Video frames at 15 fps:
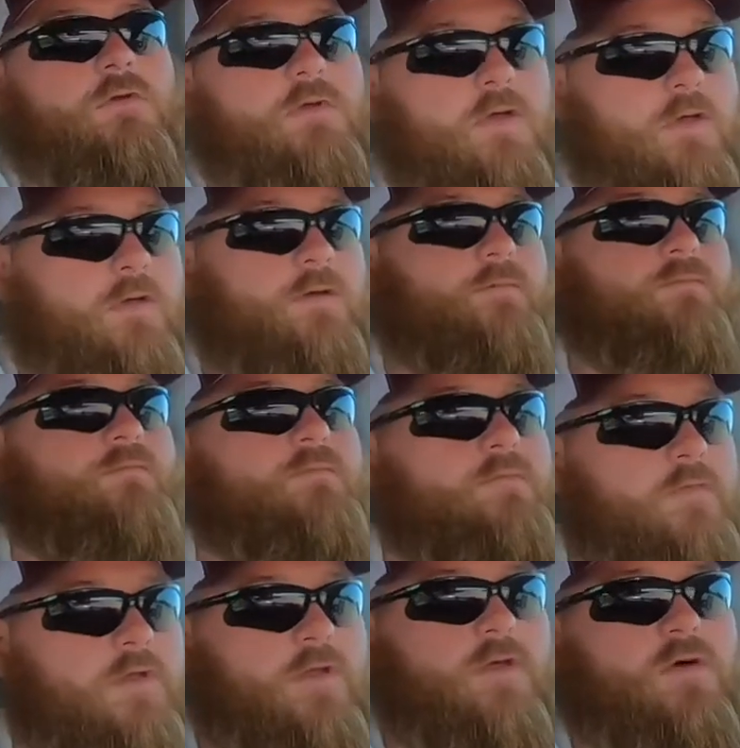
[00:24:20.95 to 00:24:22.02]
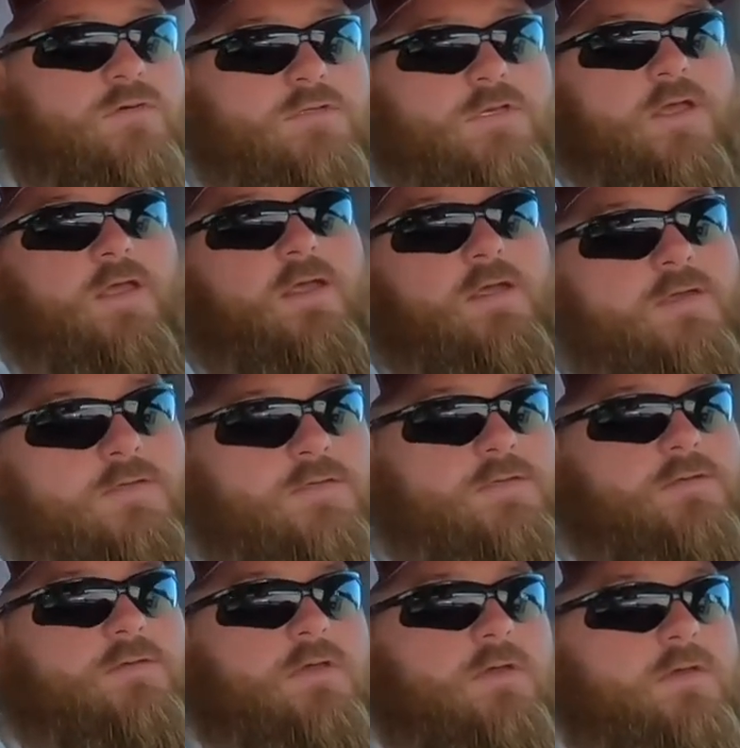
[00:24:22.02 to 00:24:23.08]
The only old saying is,
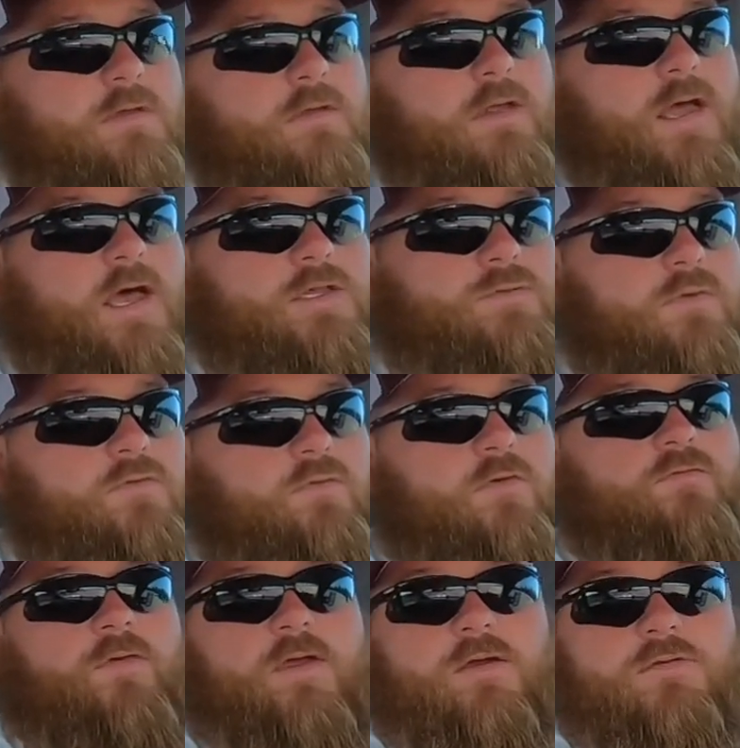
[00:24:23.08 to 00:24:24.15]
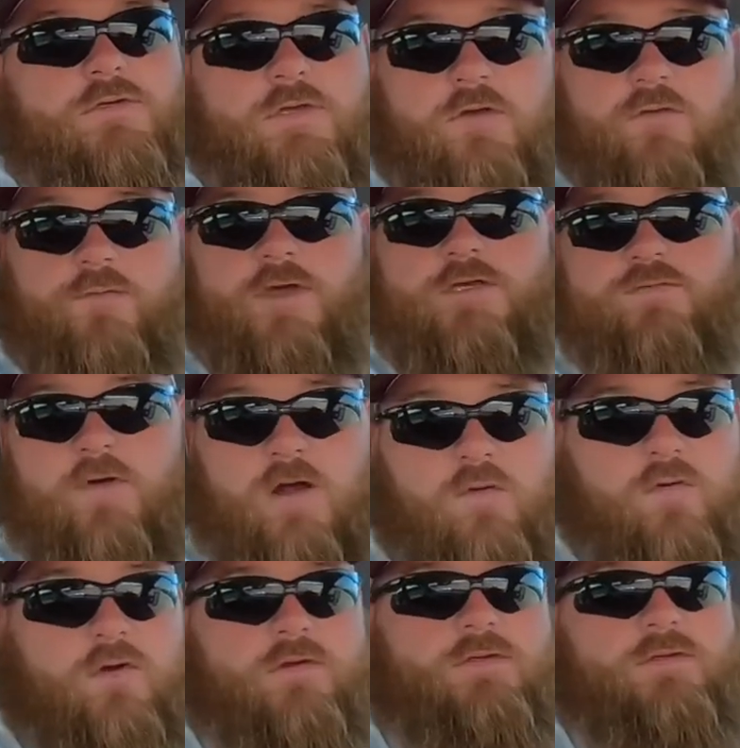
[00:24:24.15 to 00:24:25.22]
guys with 3 fingers sell the best
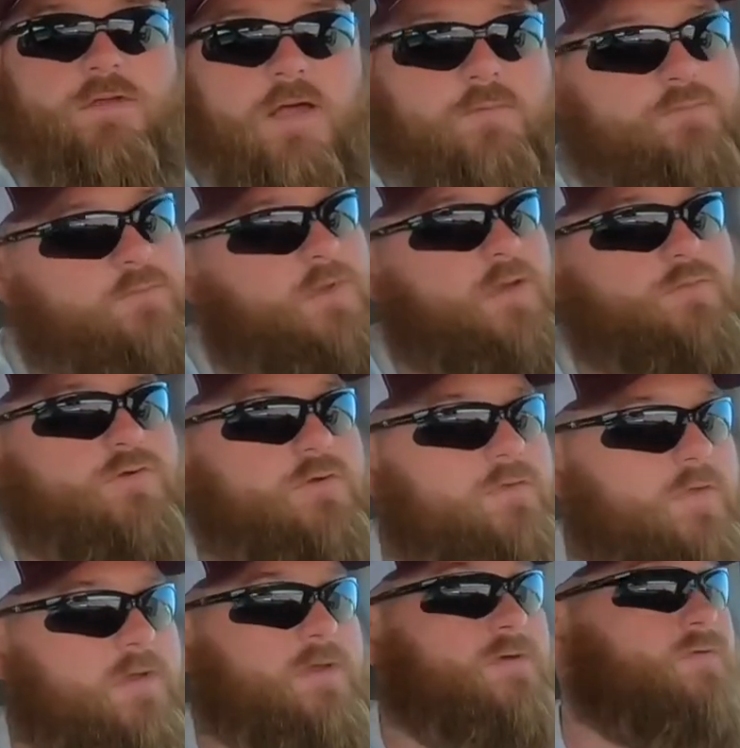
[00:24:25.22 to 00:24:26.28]
fireworks. I'm sure they do,